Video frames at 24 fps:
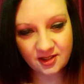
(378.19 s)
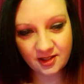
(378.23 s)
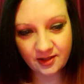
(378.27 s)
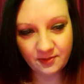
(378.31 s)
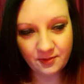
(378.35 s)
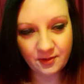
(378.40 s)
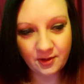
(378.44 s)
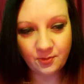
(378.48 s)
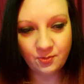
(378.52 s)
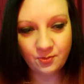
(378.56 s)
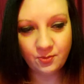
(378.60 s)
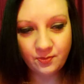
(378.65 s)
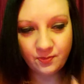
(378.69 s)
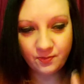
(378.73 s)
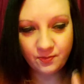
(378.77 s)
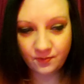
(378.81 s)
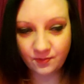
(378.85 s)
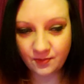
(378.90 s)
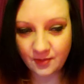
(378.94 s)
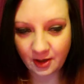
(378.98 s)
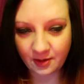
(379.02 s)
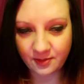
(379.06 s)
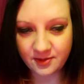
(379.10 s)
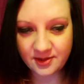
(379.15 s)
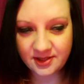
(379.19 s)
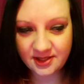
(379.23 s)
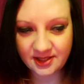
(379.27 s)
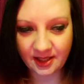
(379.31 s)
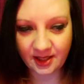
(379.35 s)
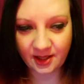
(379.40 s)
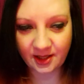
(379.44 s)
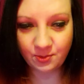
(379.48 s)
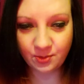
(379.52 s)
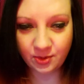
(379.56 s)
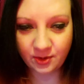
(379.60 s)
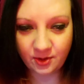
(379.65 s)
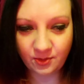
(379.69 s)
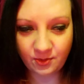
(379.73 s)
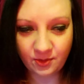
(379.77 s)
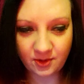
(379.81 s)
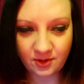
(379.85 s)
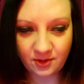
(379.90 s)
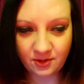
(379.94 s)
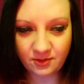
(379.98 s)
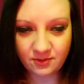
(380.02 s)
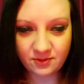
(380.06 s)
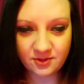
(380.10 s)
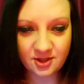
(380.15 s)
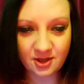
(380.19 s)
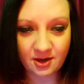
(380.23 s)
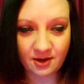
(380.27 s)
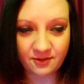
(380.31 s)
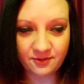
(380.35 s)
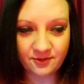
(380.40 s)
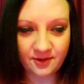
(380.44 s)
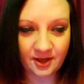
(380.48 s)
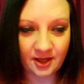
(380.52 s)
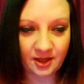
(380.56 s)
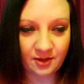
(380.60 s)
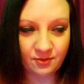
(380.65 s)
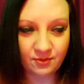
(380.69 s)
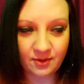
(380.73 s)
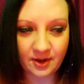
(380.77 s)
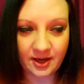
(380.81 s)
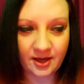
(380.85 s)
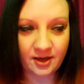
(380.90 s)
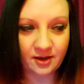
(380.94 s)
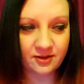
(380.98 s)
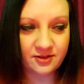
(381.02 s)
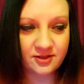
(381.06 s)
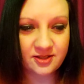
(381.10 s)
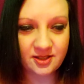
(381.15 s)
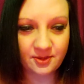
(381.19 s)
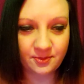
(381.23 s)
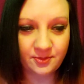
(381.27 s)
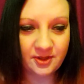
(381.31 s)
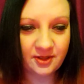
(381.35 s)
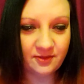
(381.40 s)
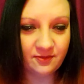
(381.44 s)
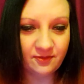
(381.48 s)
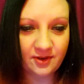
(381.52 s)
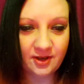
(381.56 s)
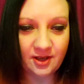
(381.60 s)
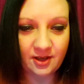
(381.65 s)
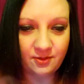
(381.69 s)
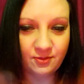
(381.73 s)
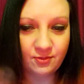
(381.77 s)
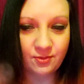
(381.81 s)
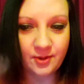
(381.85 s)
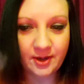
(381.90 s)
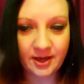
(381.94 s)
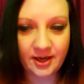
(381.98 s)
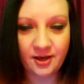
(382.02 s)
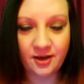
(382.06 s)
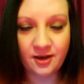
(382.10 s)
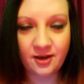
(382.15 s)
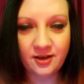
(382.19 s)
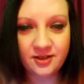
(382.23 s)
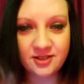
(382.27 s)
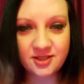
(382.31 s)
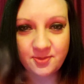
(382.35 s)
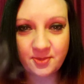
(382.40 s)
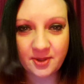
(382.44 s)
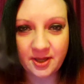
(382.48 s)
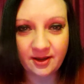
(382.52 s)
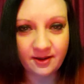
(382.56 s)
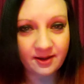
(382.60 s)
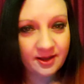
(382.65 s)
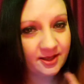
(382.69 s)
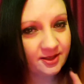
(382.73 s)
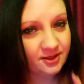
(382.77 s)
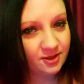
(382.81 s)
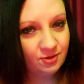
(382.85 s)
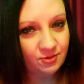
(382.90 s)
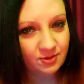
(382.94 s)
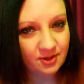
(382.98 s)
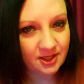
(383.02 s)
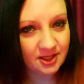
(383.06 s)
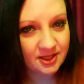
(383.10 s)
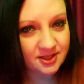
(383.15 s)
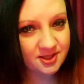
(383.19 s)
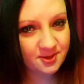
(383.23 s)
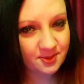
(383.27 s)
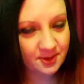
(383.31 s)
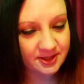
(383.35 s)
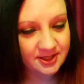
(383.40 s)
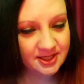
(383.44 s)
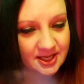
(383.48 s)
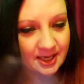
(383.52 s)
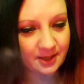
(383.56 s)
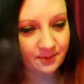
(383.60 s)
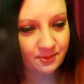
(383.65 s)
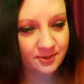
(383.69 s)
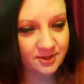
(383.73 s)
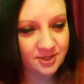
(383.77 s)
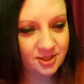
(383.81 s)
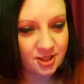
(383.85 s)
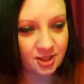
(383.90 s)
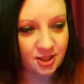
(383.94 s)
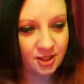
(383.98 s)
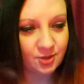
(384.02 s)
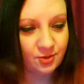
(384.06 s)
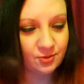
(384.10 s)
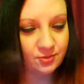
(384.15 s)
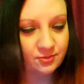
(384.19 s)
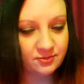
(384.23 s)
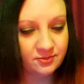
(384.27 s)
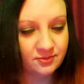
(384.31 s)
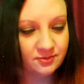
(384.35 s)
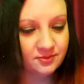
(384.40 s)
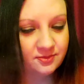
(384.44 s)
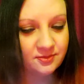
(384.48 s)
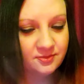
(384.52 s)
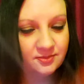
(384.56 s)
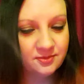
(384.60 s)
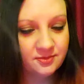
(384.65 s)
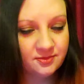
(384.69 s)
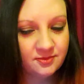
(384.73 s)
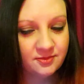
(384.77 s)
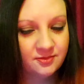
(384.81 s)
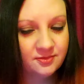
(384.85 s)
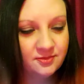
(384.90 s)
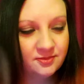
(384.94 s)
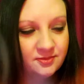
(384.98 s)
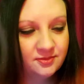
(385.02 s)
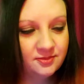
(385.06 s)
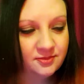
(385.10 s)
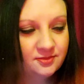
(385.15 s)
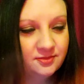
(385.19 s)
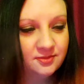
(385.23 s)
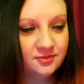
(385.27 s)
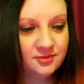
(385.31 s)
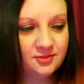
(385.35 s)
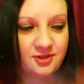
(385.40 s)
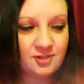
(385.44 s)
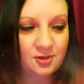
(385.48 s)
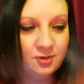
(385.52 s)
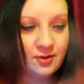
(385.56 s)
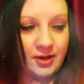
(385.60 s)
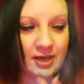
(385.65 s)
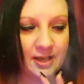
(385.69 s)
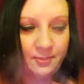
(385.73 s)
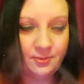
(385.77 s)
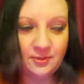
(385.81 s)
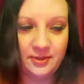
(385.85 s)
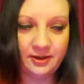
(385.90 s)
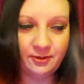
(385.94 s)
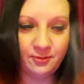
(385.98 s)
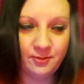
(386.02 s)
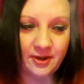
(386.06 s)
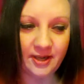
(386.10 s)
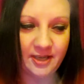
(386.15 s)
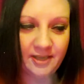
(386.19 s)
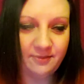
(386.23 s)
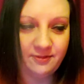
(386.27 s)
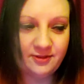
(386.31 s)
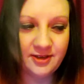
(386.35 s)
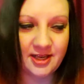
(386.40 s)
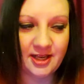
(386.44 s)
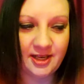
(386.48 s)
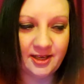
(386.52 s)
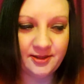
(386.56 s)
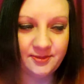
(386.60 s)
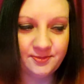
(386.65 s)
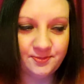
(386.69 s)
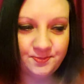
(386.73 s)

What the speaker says: I always say blue moons are very rare. Something very rare is about and unique is about to happen to you. Don't happen to everybody every day.